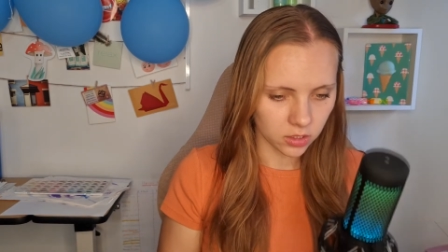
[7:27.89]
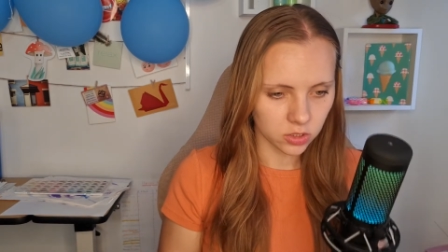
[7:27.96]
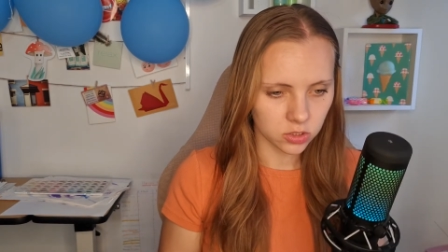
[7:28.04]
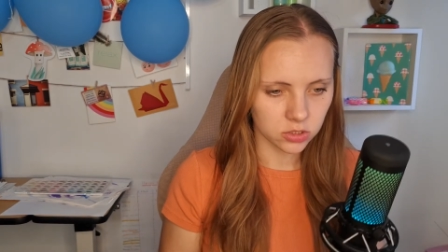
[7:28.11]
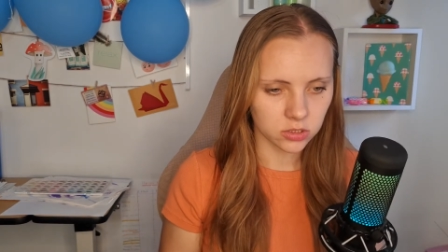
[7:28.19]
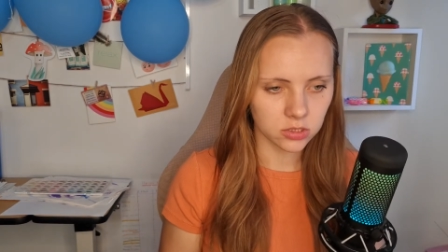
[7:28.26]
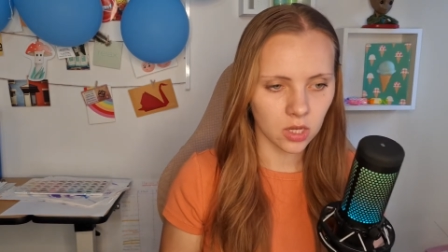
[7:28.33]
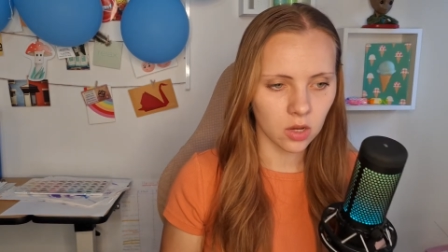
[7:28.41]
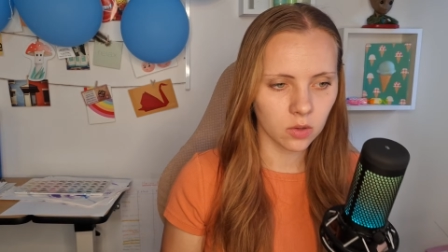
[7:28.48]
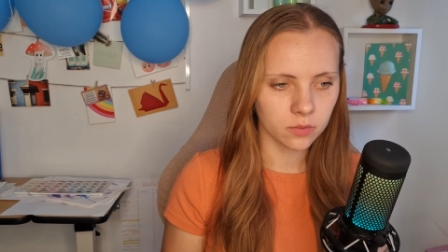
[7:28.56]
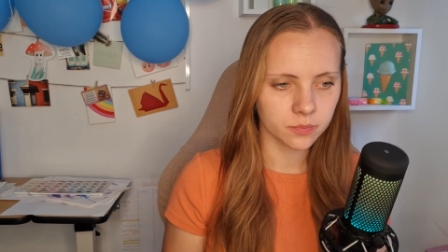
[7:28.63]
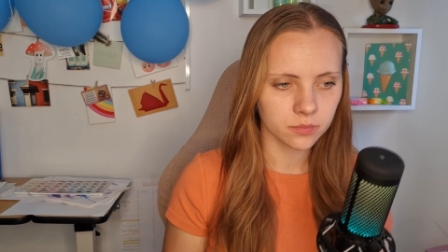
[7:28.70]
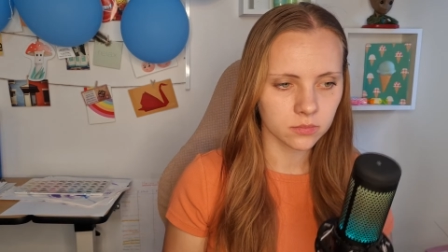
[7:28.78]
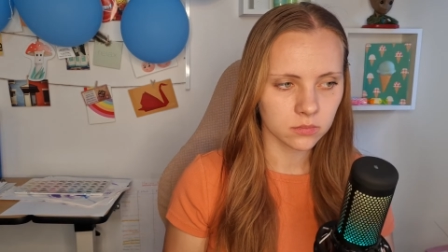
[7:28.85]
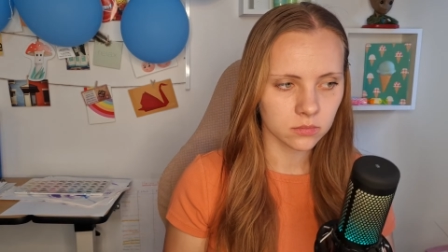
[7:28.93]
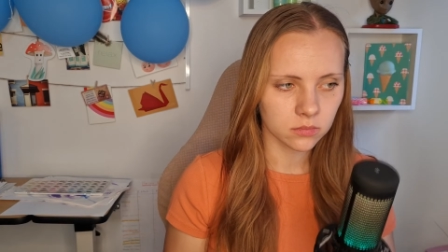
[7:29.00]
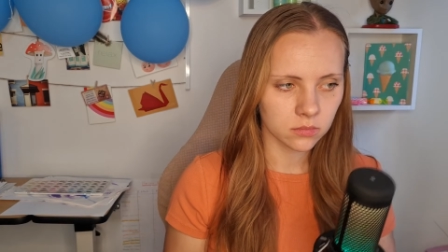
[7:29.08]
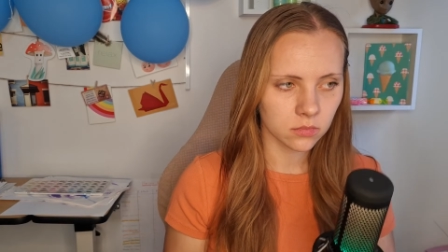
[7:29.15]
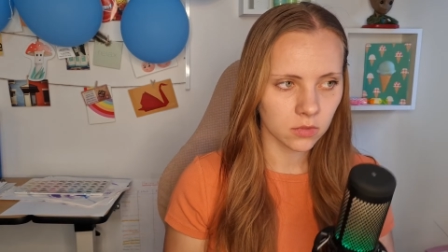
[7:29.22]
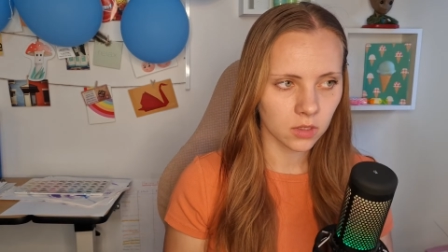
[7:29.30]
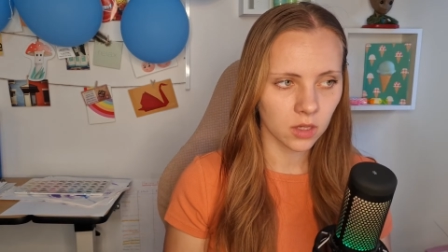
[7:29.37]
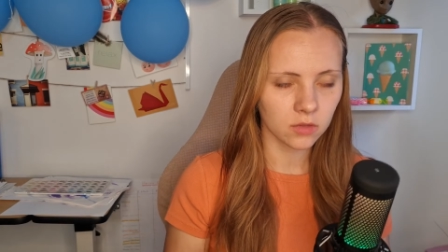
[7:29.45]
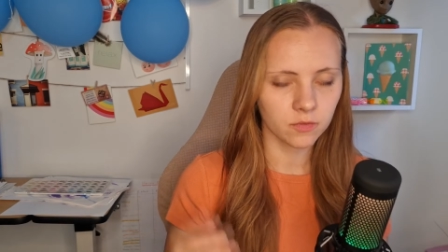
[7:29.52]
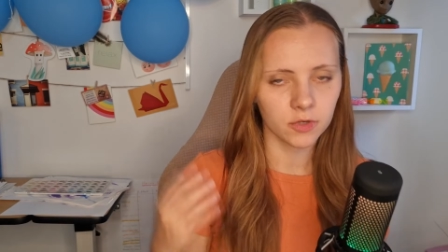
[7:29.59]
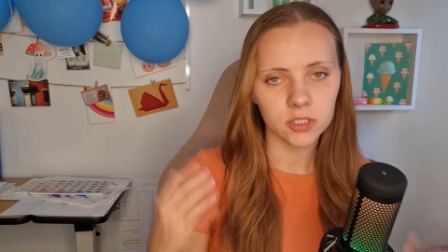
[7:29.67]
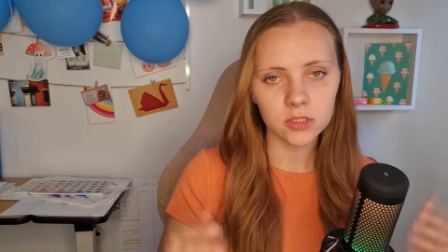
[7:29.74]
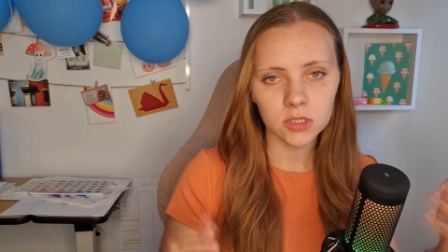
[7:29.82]
So at
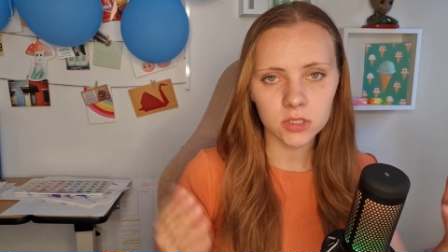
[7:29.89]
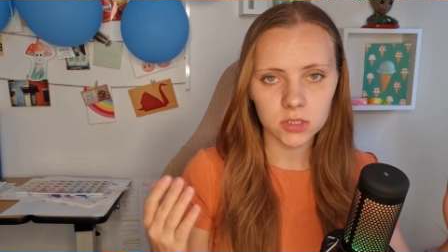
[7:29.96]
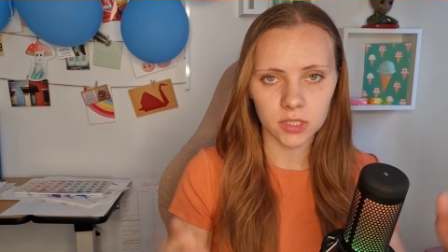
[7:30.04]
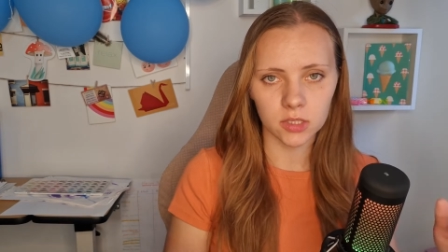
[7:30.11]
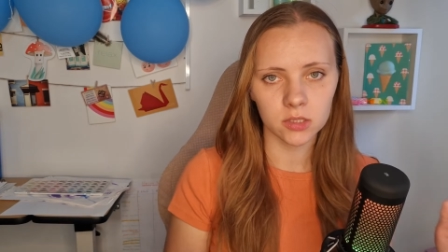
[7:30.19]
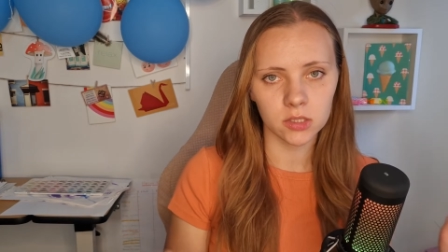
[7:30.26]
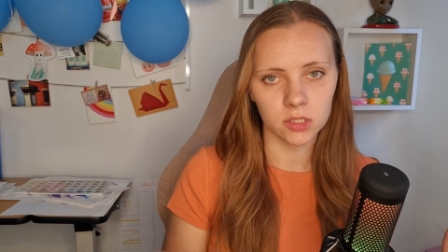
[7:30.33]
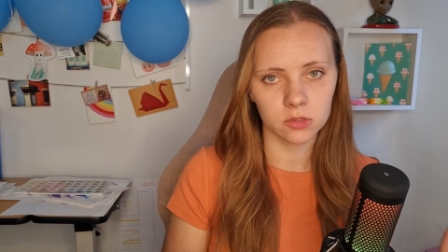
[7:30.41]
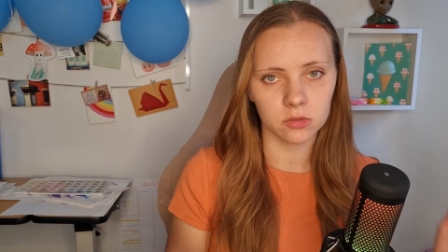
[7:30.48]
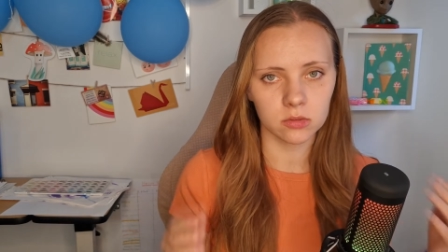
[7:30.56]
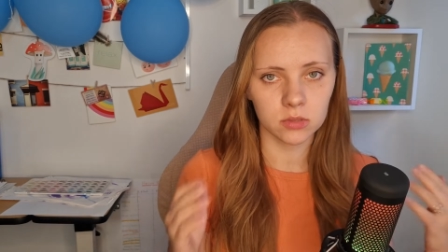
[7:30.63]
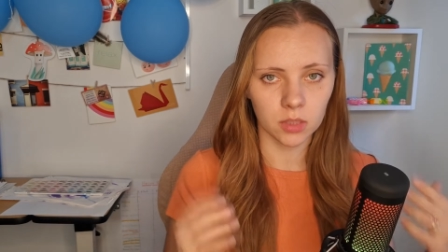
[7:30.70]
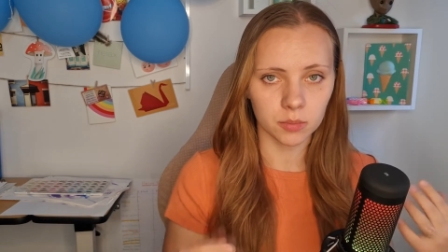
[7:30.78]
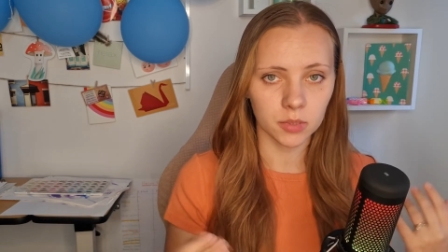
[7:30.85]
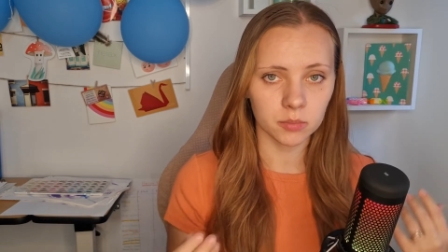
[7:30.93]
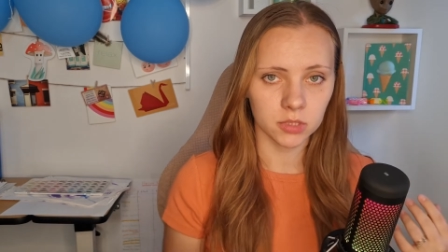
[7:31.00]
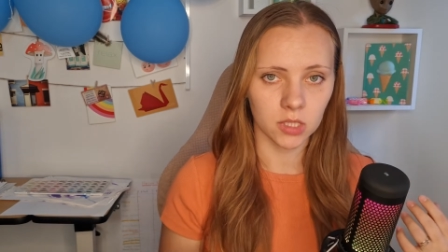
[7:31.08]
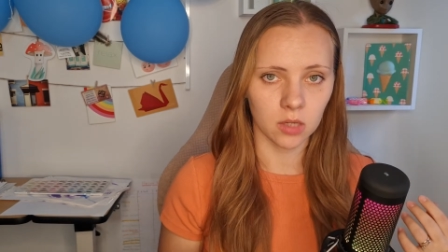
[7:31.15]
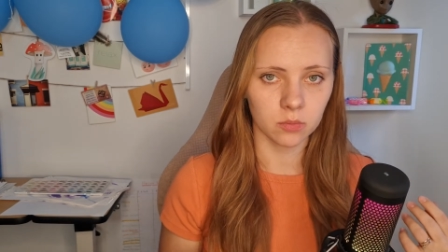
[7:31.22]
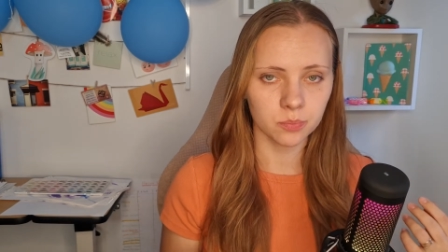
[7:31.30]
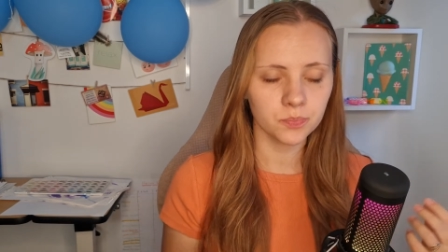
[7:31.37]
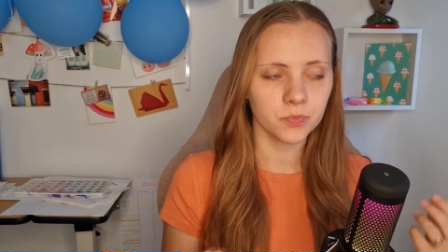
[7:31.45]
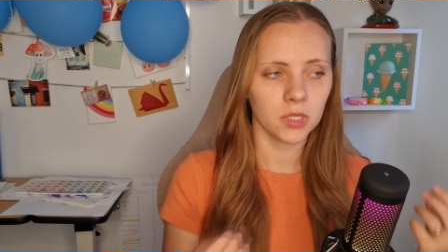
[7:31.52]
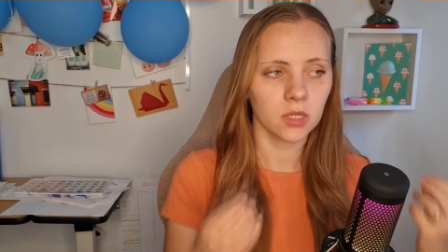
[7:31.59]
first I started like to calm him down.